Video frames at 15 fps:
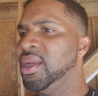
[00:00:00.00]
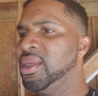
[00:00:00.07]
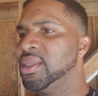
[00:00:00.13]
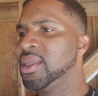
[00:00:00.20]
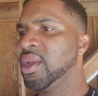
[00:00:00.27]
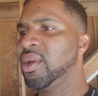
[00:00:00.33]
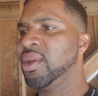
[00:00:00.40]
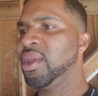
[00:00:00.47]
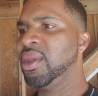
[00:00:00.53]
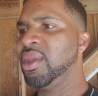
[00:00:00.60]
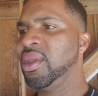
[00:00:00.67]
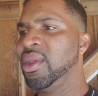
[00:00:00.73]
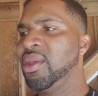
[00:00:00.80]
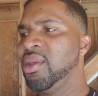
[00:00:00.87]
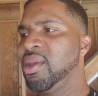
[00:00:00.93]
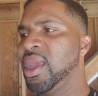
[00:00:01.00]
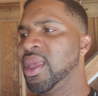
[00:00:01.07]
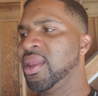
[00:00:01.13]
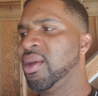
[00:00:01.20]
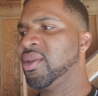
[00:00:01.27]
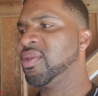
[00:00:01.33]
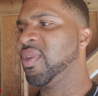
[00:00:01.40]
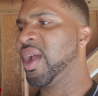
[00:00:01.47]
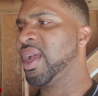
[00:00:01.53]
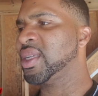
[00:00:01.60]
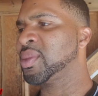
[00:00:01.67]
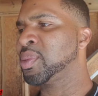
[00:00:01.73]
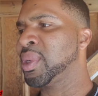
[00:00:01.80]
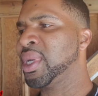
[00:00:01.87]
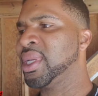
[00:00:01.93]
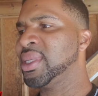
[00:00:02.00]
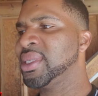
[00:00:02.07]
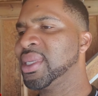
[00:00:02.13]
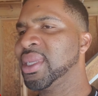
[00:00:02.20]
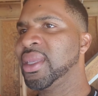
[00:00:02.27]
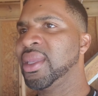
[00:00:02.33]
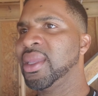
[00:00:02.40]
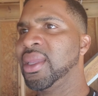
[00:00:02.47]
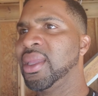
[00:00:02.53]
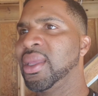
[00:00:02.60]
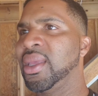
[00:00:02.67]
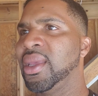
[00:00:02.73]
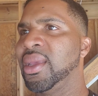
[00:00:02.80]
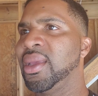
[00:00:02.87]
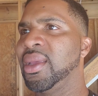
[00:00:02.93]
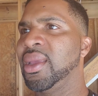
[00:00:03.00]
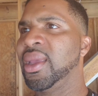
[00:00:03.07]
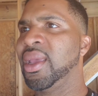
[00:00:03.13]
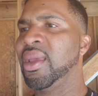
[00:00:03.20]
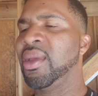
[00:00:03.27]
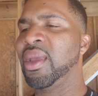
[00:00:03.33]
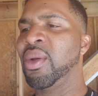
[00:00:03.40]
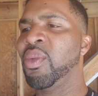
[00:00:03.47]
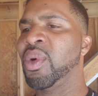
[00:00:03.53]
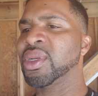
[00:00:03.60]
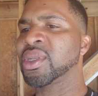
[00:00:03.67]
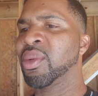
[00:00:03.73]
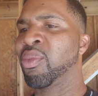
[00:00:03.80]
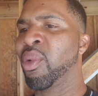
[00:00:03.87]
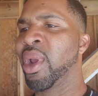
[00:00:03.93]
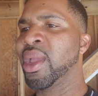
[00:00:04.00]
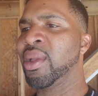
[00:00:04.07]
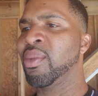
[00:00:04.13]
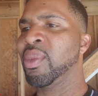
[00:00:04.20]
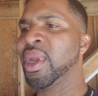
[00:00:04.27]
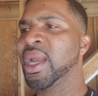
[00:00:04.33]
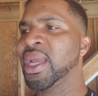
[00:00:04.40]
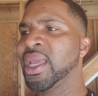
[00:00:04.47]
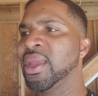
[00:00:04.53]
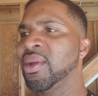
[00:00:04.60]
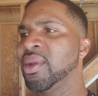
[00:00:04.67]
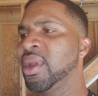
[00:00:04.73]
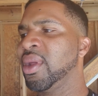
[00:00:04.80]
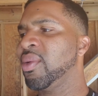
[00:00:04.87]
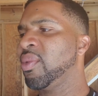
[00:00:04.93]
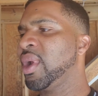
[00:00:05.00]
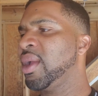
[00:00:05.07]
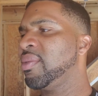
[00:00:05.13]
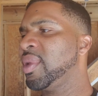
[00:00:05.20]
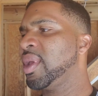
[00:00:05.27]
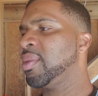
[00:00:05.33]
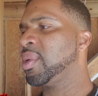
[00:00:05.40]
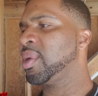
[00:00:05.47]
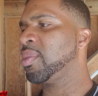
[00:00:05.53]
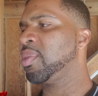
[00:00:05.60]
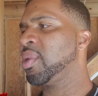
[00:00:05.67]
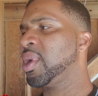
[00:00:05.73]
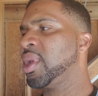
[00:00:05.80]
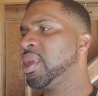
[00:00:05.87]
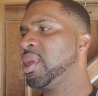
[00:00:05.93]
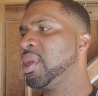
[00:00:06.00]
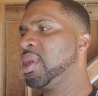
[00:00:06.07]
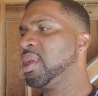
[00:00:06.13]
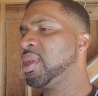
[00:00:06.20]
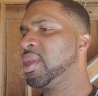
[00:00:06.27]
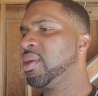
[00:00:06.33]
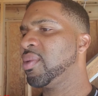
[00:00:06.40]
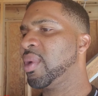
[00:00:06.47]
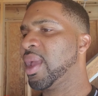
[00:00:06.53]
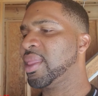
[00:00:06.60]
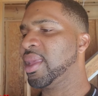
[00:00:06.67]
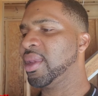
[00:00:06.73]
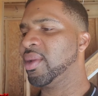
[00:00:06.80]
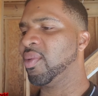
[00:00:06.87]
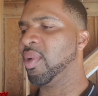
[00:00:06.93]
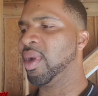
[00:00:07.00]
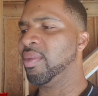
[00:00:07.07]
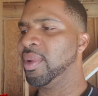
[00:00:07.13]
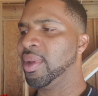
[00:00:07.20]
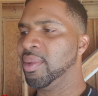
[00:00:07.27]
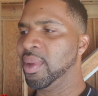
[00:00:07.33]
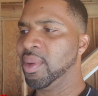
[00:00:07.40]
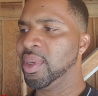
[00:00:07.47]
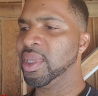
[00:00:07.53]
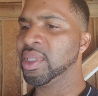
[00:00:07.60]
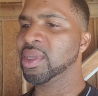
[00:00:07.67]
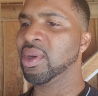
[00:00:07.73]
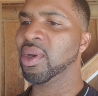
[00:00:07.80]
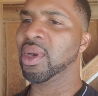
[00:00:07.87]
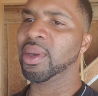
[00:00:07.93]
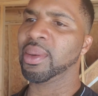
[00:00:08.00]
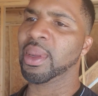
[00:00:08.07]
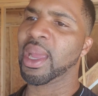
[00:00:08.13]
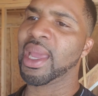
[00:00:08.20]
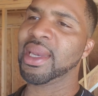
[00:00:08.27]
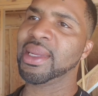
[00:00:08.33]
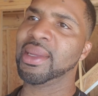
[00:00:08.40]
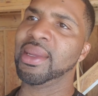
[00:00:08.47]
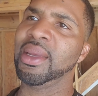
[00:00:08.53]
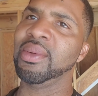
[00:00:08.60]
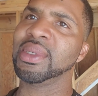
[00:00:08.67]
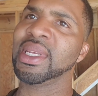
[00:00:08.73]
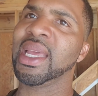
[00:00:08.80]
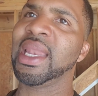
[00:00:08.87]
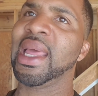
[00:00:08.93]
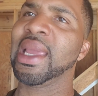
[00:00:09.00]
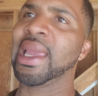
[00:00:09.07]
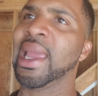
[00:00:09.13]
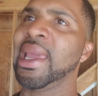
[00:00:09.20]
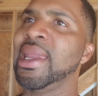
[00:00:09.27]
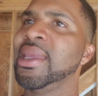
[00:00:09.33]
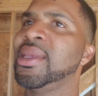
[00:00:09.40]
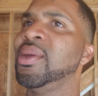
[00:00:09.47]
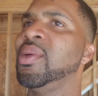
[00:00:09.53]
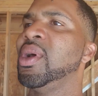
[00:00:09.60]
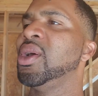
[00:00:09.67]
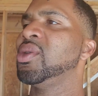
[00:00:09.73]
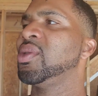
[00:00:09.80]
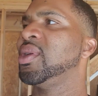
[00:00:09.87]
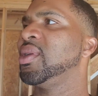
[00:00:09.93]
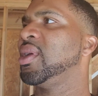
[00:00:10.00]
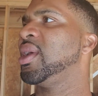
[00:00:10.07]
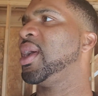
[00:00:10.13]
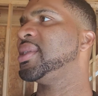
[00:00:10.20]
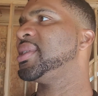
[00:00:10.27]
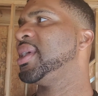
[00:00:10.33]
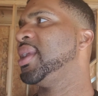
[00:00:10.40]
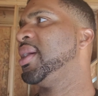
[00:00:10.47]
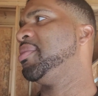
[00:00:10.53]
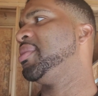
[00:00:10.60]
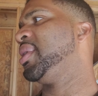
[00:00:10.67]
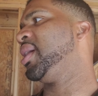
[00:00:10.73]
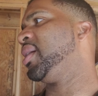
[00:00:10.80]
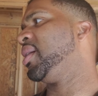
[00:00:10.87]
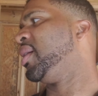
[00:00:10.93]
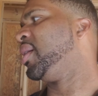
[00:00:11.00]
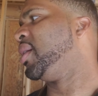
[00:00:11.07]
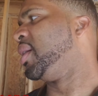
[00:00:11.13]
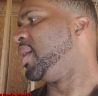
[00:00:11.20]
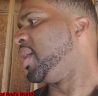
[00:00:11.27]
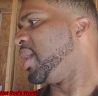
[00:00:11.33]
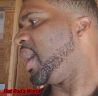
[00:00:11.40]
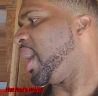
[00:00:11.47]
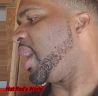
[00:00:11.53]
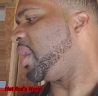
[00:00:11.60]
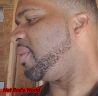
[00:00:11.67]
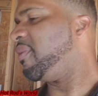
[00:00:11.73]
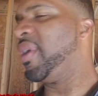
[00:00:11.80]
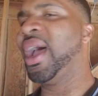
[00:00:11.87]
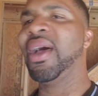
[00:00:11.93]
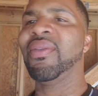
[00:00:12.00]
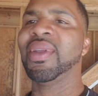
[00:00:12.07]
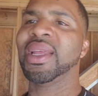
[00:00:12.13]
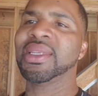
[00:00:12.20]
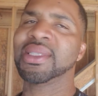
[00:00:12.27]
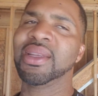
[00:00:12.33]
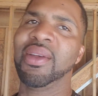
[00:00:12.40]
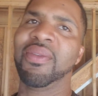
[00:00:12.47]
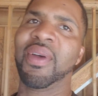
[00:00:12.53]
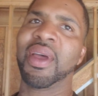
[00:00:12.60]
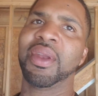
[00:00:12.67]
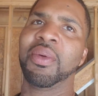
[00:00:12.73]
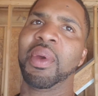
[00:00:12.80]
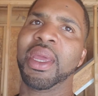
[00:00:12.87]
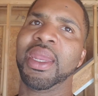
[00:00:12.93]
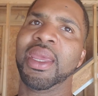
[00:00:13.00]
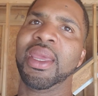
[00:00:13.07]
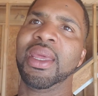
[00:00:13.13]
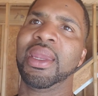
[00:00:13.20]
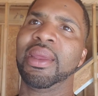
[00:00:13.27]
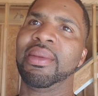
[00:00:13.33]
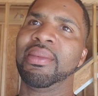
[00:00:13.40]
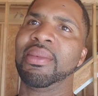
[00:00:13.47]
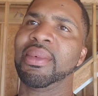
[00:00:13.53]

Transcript: So you get those valve springs and it wants to break them when I get on that rev limiter pretty good. And I think the rev limit on this car, it was at like 8,200. I set up to 85 and I still found a way to hit it.